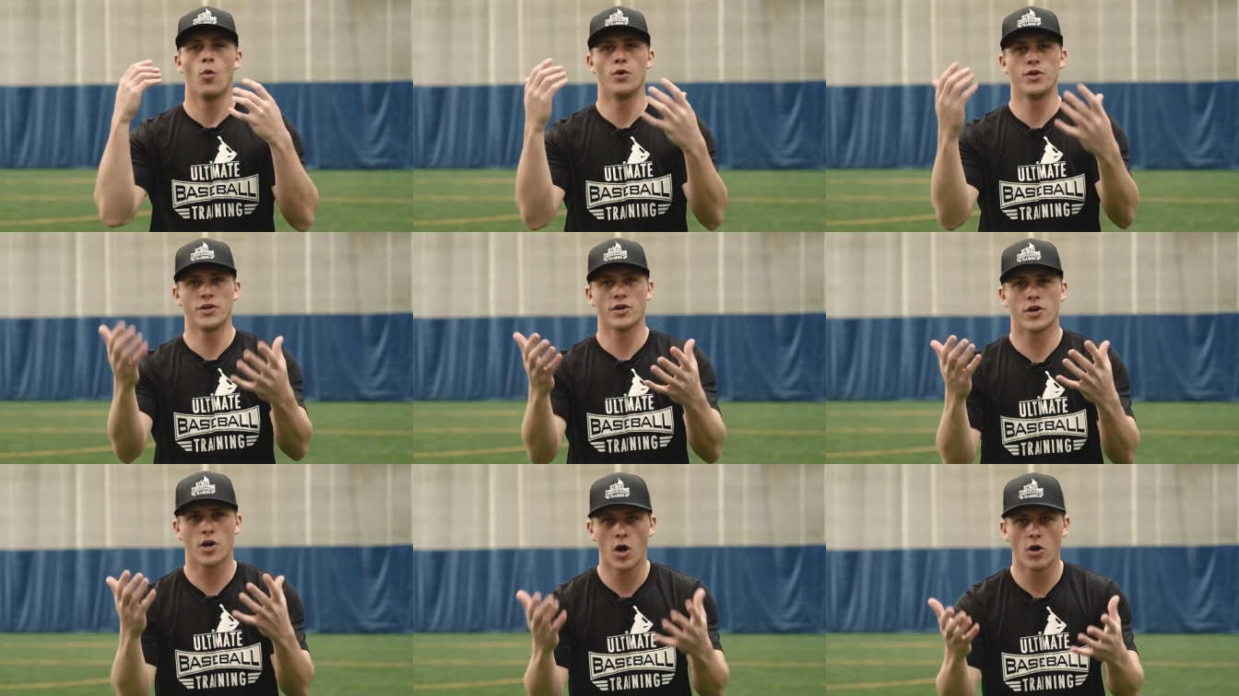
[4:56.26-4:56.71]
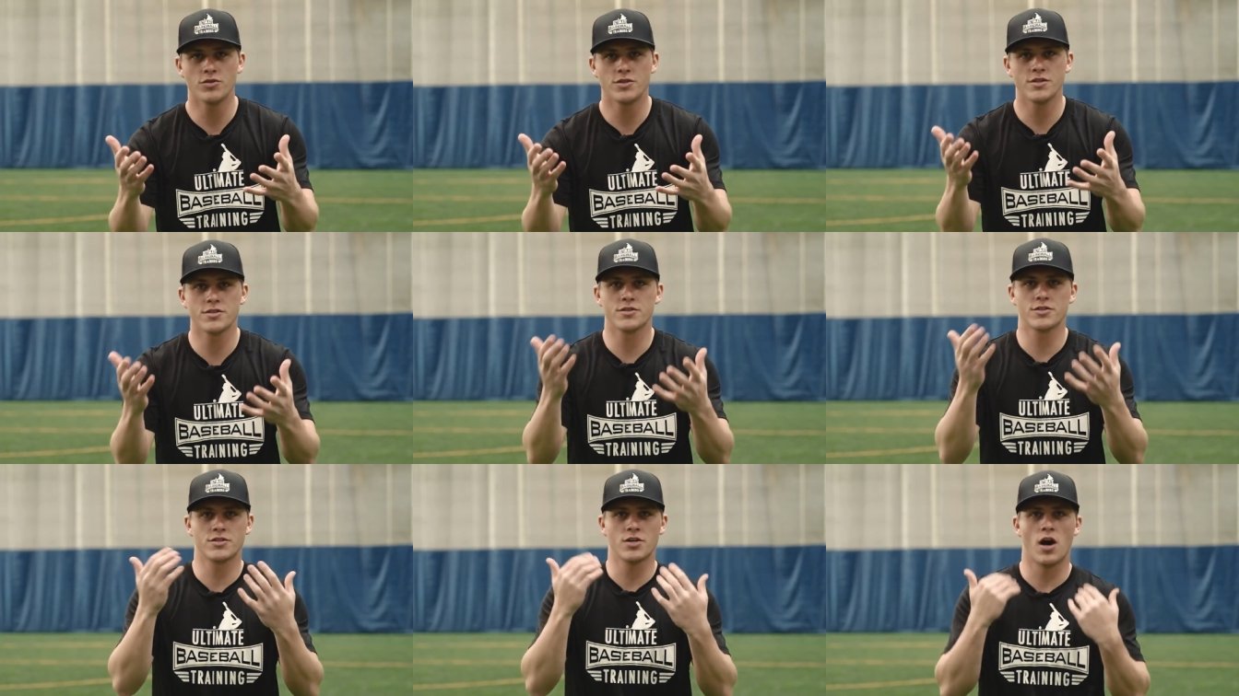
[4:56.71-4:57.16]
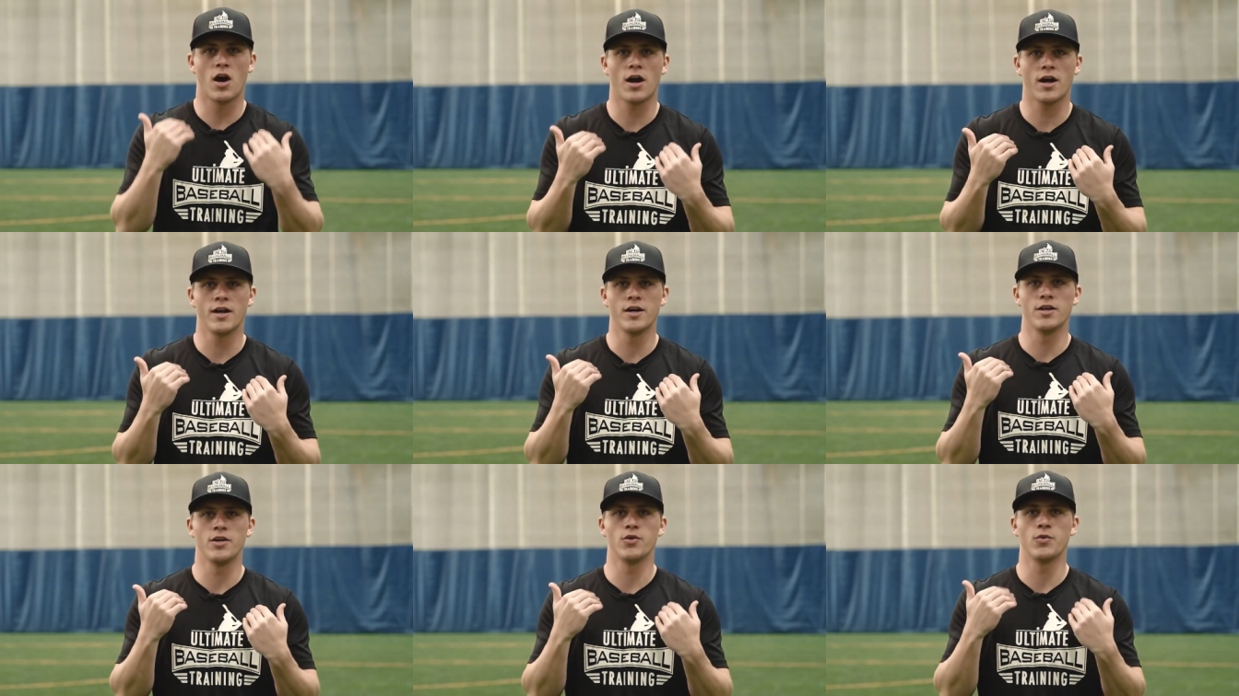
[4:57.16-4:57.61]
when your coaches are
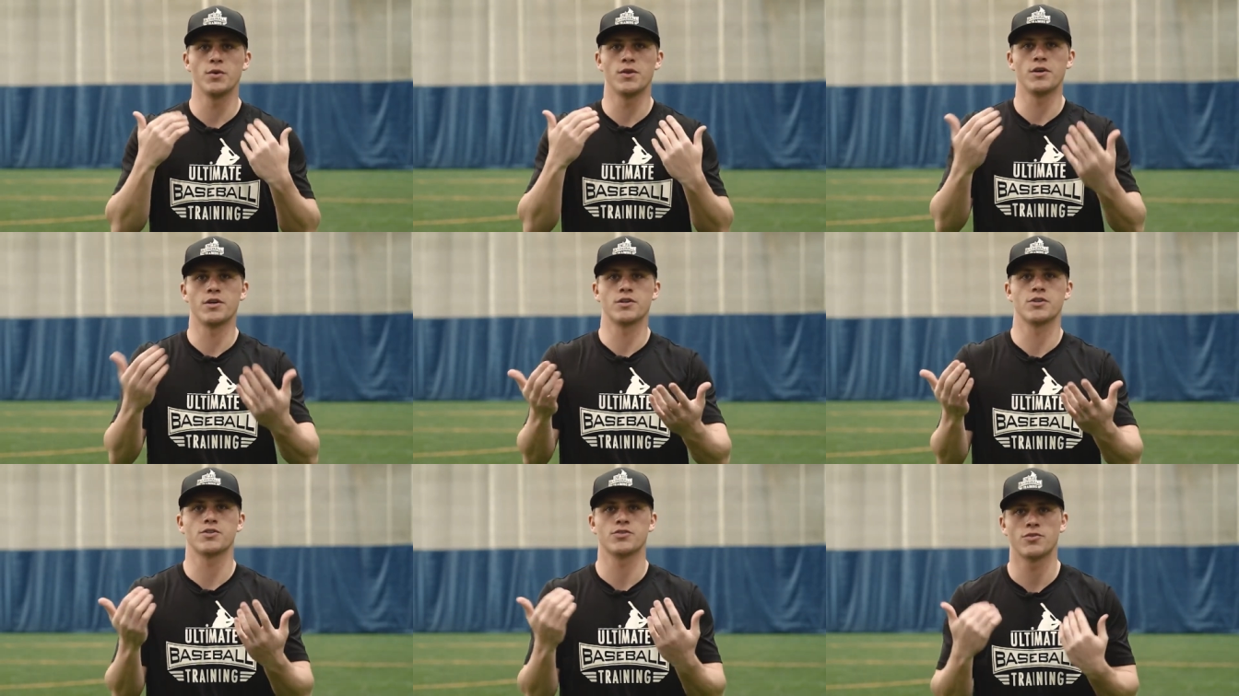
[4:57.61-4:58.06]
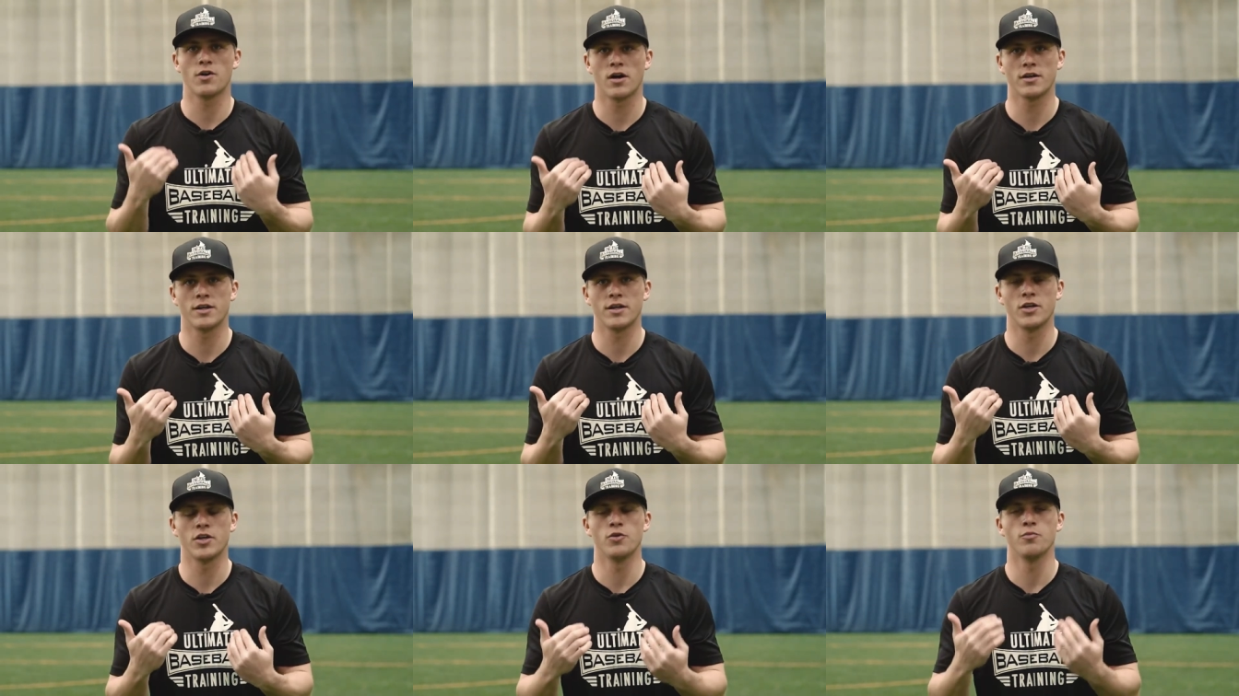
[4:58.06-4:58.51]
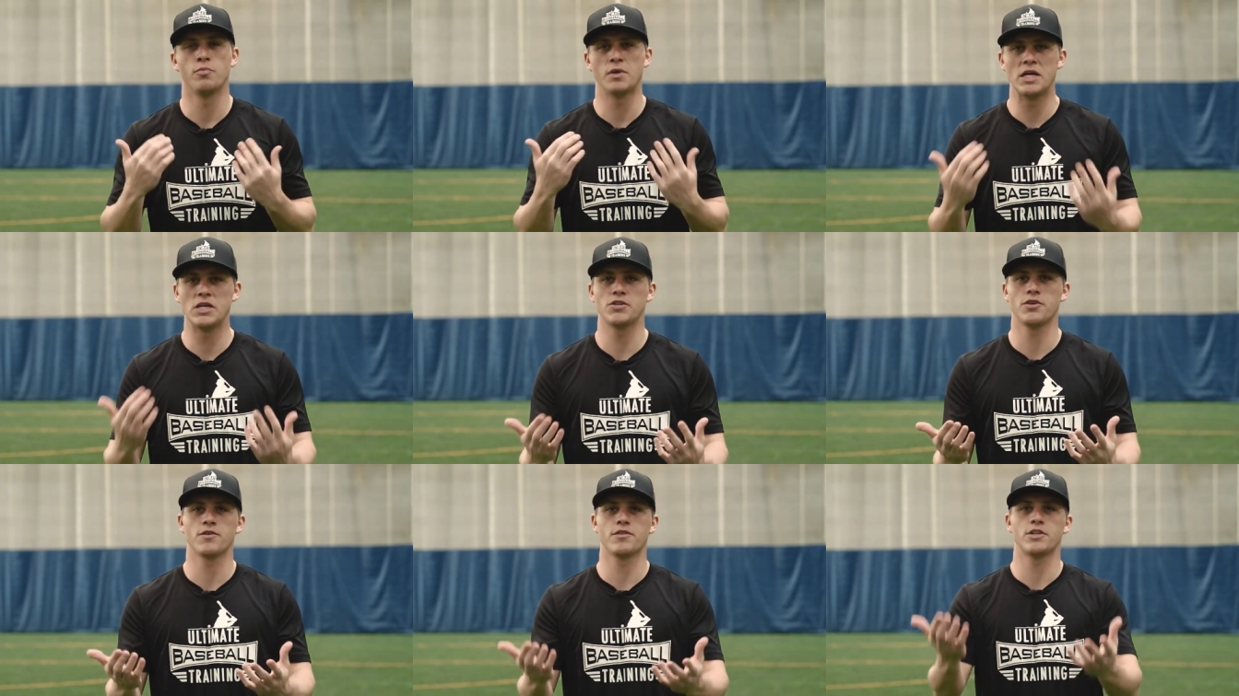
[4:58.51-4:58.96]
talking to you, when they're instructing you,
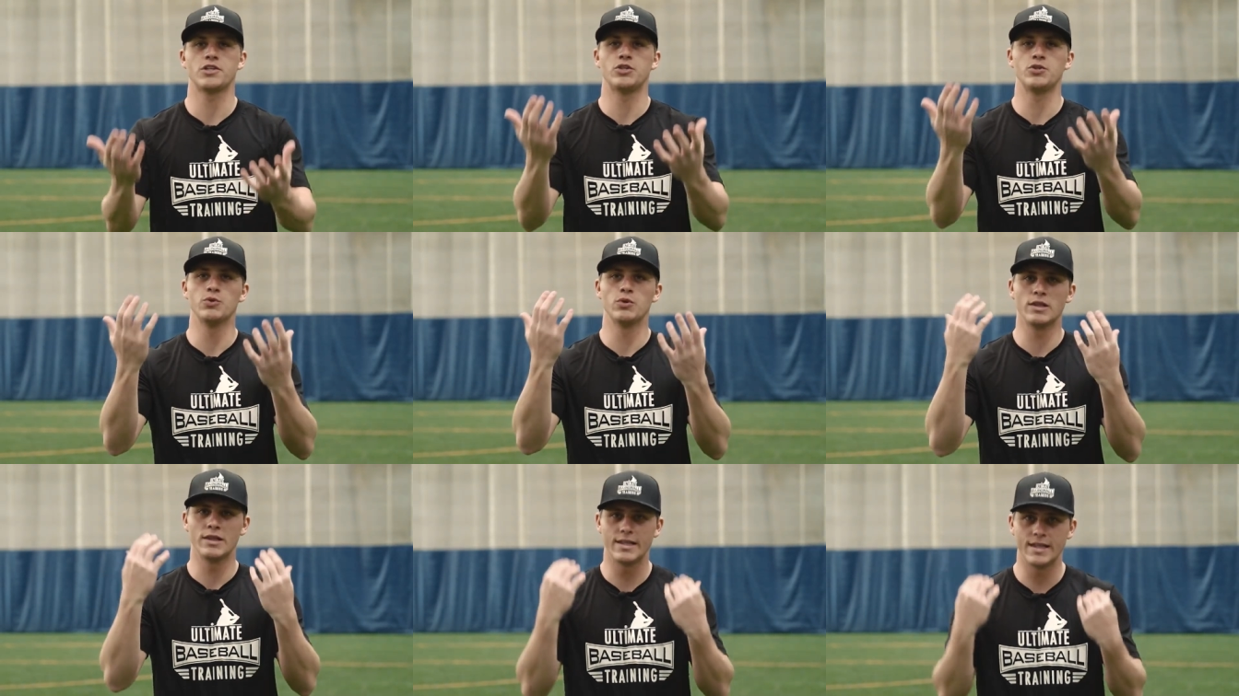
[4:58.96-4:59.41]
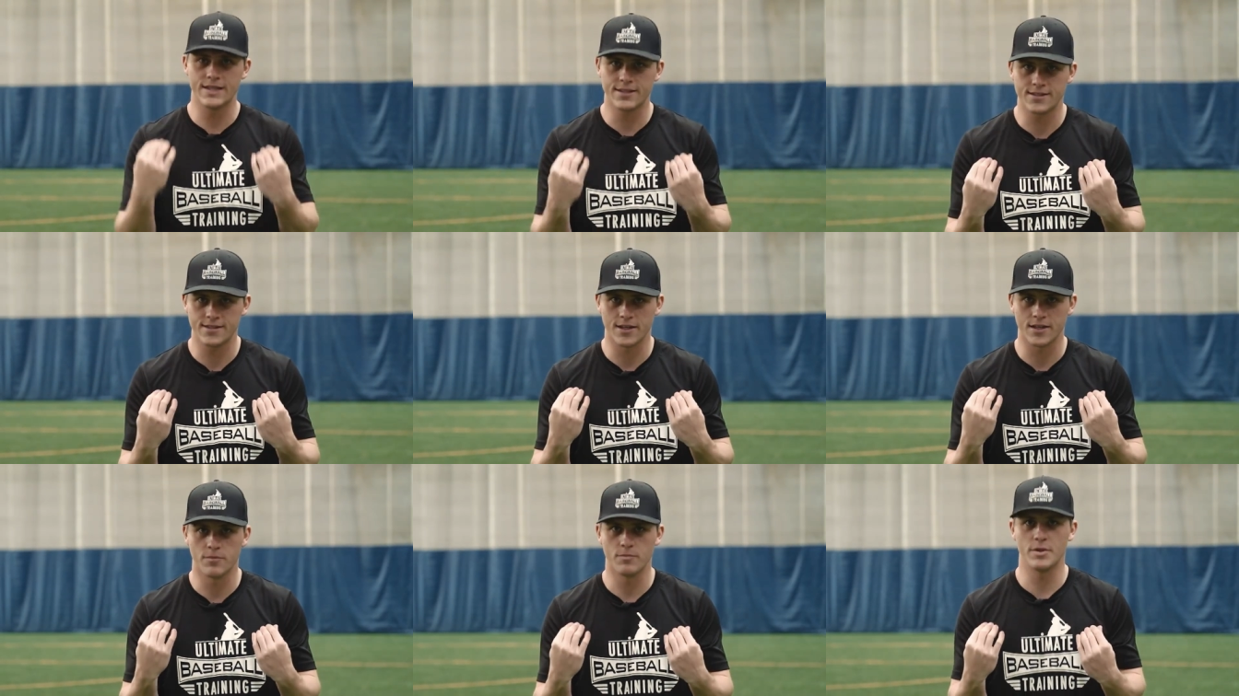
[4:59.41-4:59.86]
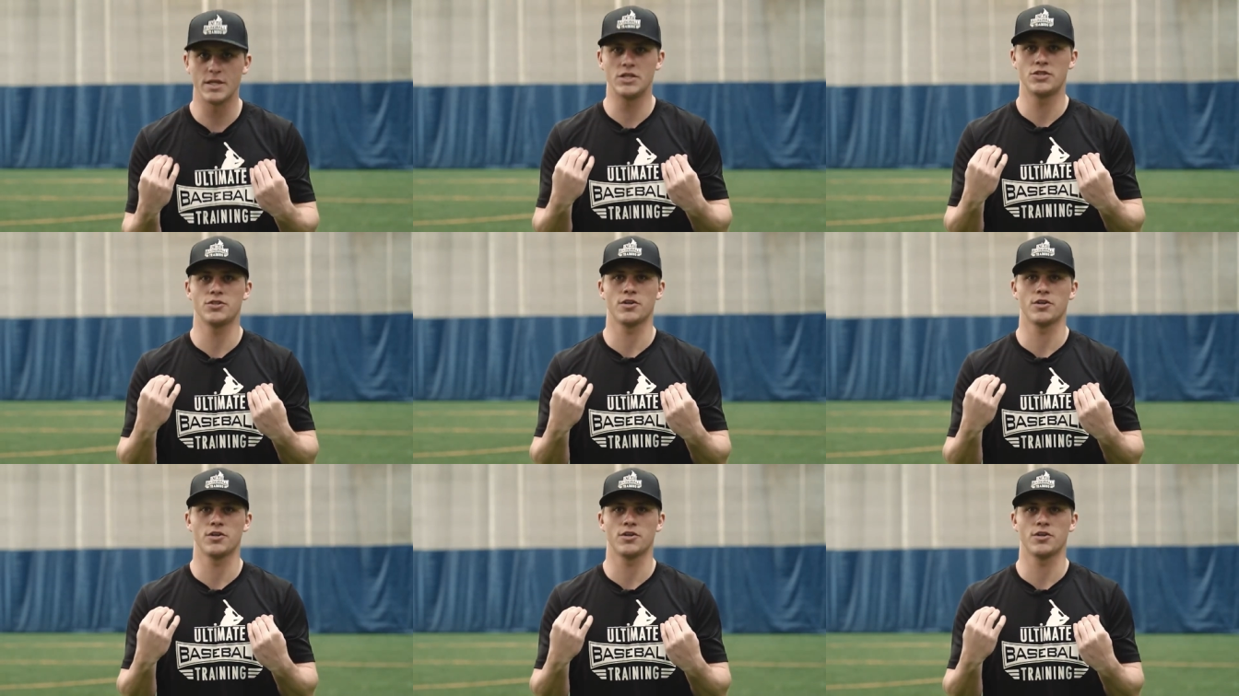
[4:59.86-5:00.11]
be sure that you listen. Be